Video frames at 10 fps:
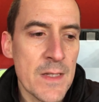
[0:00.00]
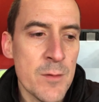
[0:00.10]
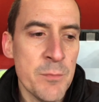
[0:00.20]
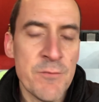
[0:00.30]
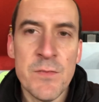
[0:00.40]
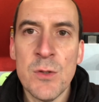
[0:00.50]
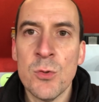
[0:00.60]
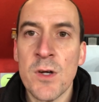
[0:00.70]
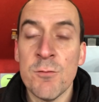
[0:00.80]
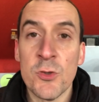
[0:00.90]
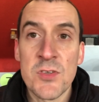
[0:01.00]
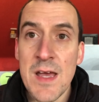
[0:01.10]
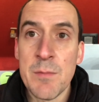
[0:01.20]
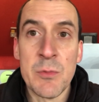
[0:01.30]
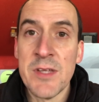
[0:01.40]
Midfield, I thought
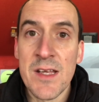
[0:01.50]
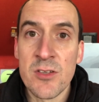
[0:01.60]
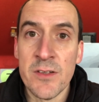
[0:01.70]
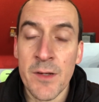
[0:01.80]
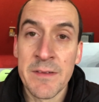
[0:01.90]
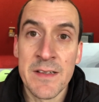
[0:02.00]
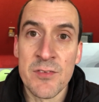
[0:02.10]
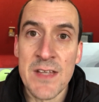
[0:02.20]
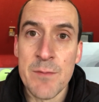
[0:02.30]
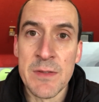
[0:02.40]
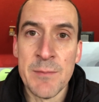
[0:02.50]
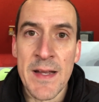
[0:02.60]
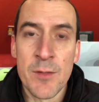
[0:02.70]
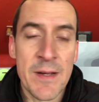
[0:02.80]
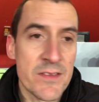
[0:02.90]
Sambi was excellent. I'm going to give Sambi
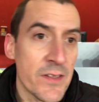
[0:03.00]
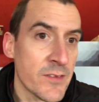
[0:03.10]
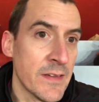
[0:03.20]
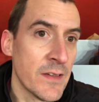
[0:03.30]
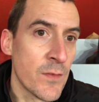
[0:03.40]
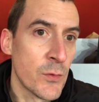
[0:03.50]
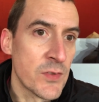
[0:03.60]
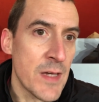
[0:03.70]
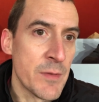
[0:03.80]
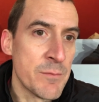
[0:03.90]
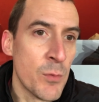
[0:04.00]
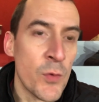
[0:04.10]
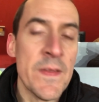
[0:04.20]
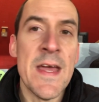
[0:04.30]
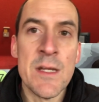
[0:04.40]
man of the match, actually. I thought Sambi,
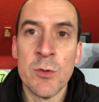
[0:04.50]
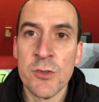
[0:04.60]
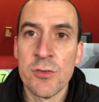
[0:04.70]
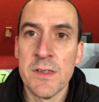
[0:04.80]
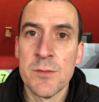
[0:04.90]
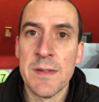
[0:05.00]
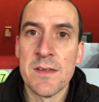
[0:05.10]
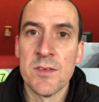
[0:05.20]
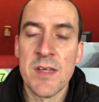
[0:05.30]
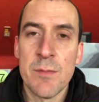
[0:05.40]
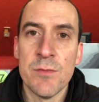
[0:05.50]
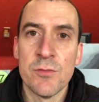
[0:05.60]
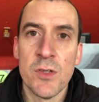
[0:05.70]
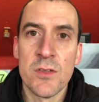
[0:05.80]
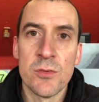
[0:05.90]
more than anyone, tried to make things happen
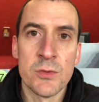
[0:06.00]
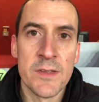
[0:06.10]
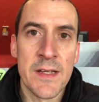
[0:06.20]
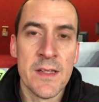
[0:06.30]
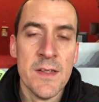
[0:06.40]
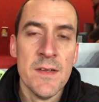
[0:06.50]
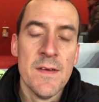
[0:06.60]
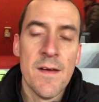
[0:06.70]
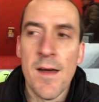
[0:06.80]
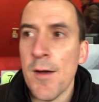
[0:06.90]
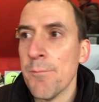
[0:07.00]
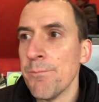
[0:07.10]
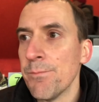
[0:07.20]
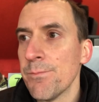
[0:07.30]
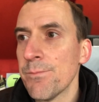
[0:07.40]
for Arsenal today.
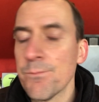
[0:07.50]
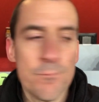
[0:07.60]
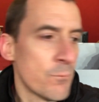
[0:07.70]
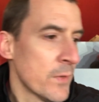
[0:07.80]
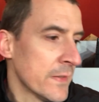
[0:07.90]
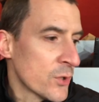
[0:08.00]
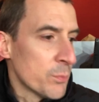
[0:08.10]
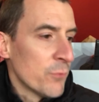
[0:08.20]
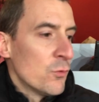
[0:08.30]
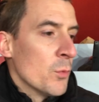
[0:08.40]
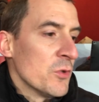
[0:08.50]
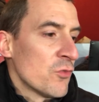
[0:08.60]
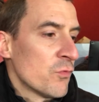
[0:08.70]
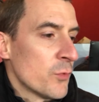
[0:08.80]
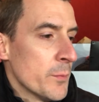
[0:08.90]
Really good performance
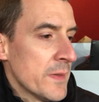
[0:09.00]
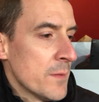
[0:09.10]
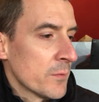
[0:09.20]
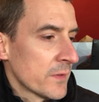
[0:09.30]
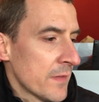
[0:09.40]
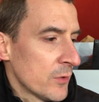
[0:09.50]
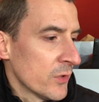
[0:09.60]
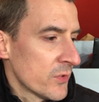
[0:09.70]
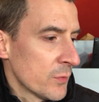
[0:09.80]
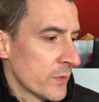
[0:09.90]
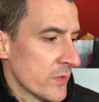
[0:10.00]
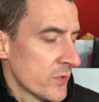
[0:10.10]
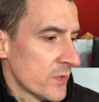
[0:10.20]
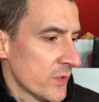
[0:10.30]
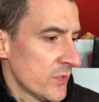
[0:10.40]
from him. I'm going to have a look, see what his
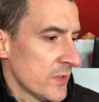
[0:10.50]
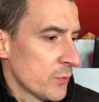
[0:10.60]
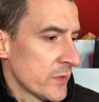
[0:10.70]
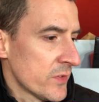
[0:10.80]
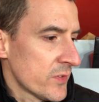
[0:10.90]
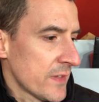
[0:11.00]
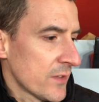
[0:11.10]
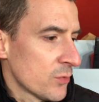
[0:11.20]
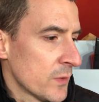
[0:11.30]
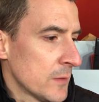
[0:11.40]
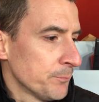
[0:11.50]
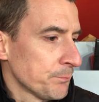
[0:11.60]
stats were.